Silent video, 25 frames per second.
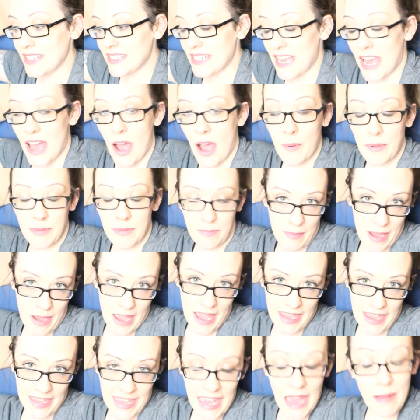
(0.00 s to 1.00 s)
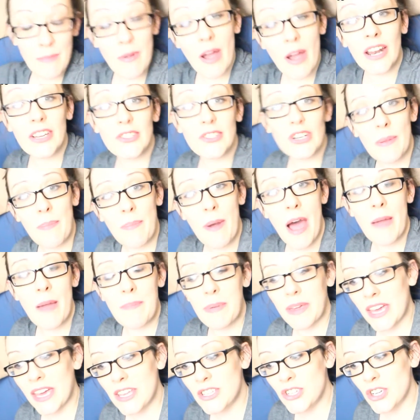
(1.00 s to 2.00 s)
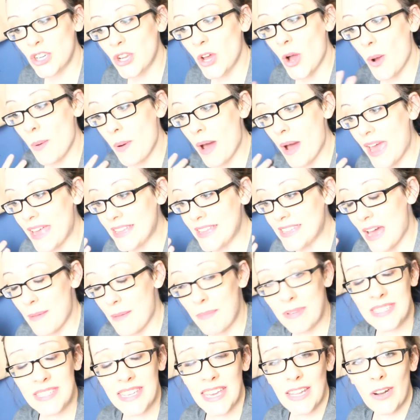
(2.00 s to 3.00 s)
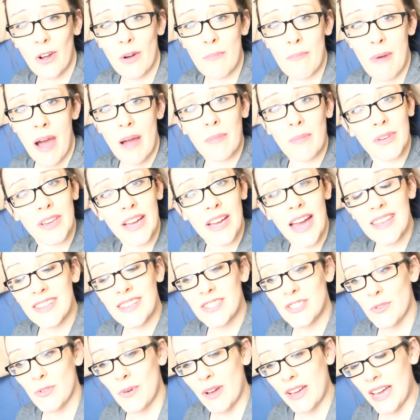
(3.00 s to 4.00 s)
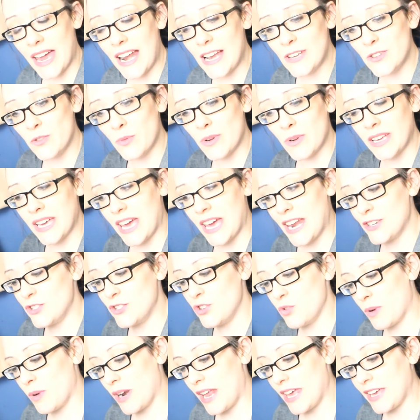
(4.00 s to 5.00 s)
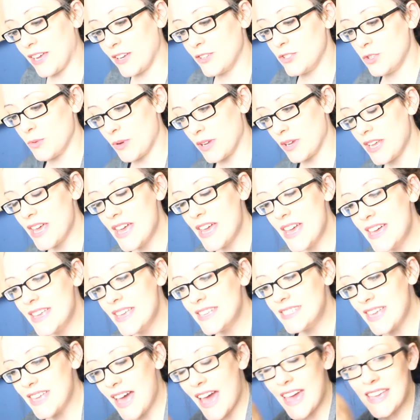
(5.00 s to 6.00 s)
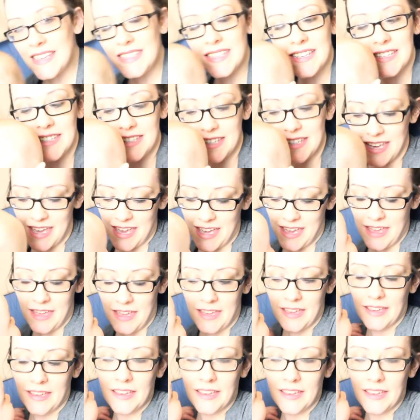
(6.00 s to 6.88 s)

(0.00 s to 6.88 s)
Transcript: down with my camera on a tripod because, you know, it's, I'm a stay-at-home mom, you guys, so I gotta do what I gotta do when I can do it. Say hi, Sissy!